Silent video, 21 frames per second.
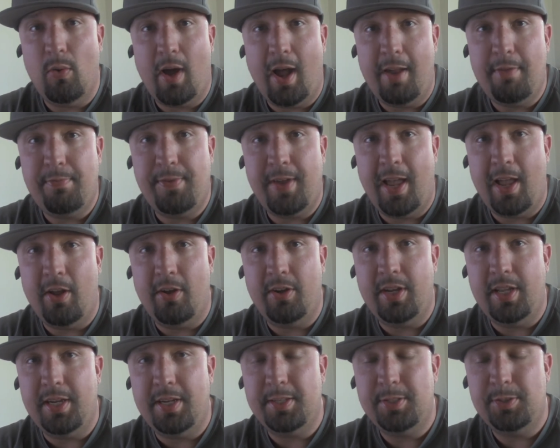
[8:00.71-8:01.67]
I found
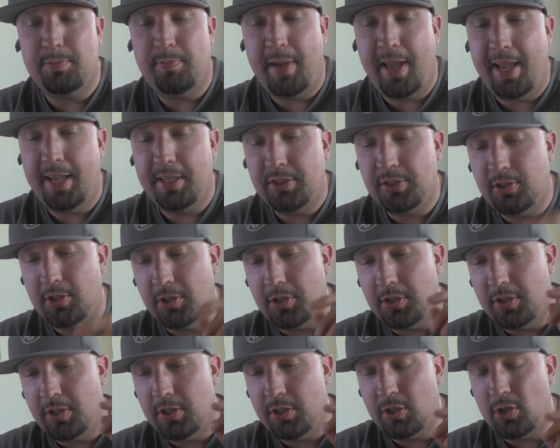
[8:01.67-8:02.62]
it is best to,
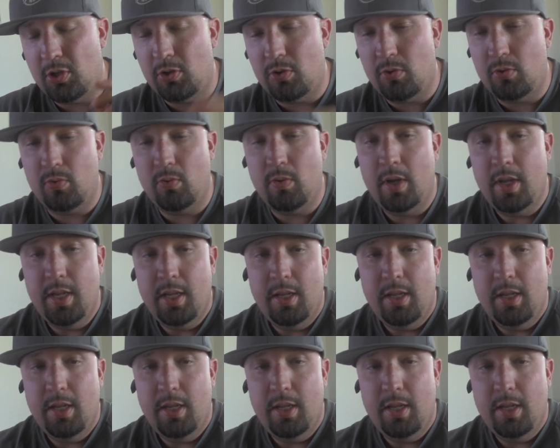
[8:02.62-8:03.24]
to